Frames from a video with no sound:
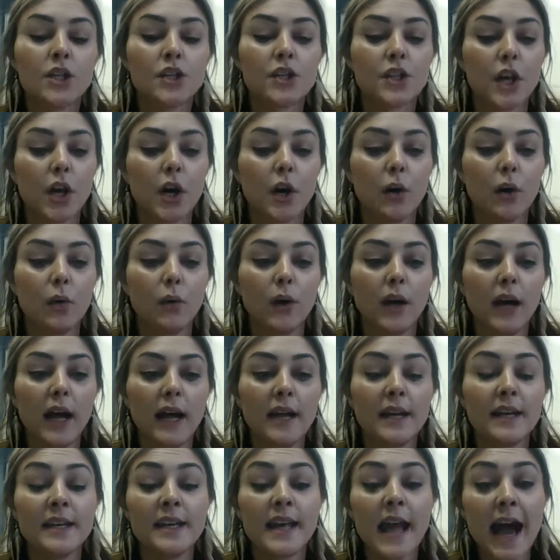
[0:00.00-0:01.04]

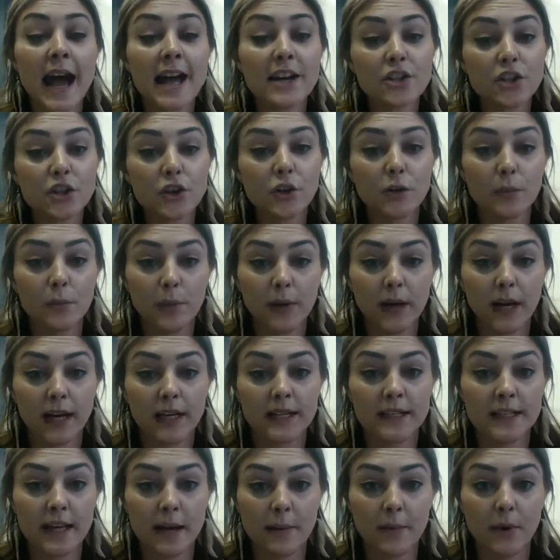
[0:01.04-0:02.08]
So national
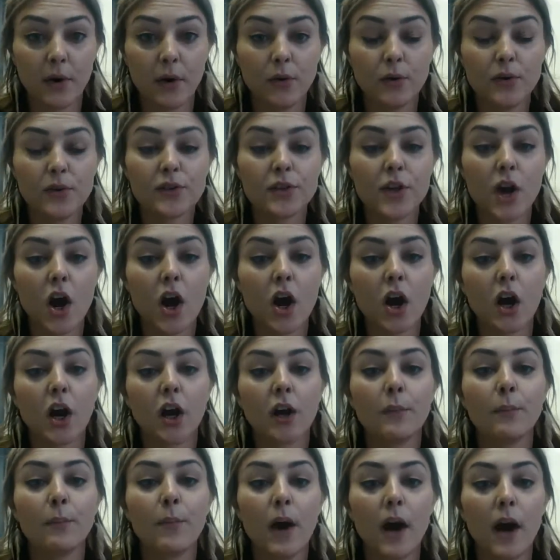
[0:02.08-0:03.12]
brand demos
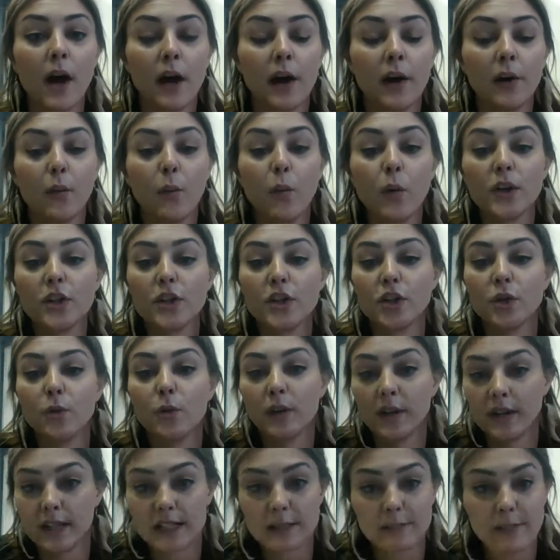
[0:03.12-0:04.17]
are what
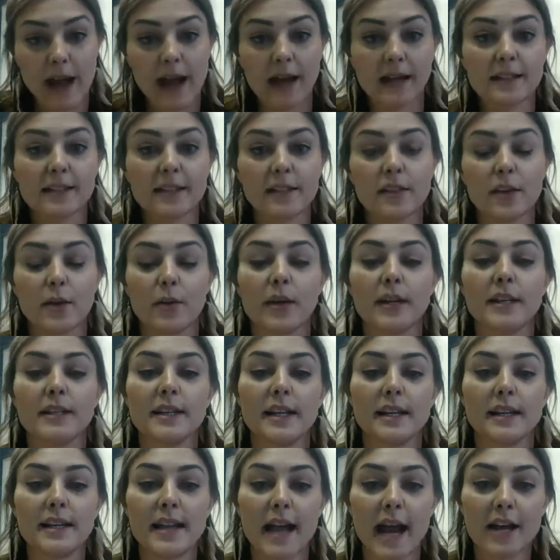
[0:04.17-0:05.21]
you would expect. So it
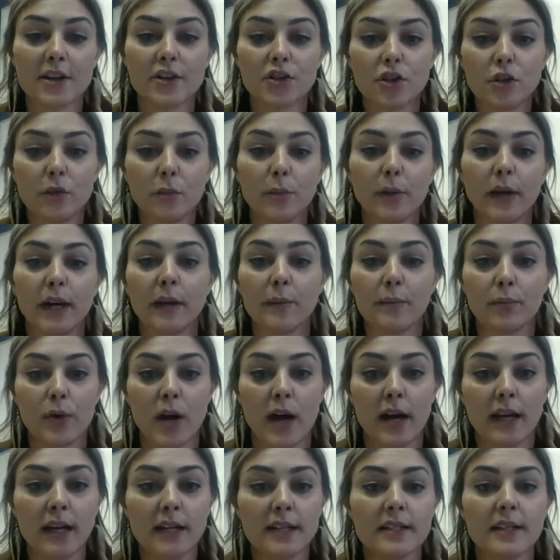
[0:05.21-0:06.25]
is a national brand
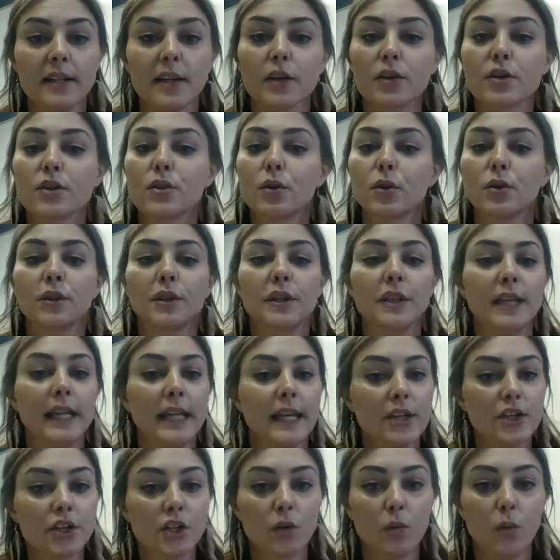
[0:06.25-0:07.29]
product. They're sold
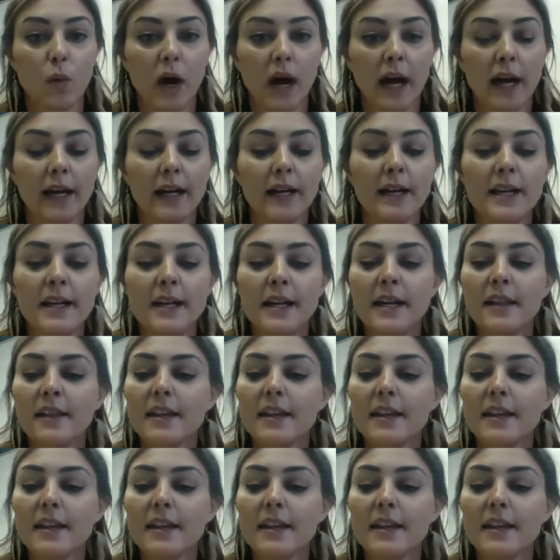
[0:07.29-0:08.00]
nationwide.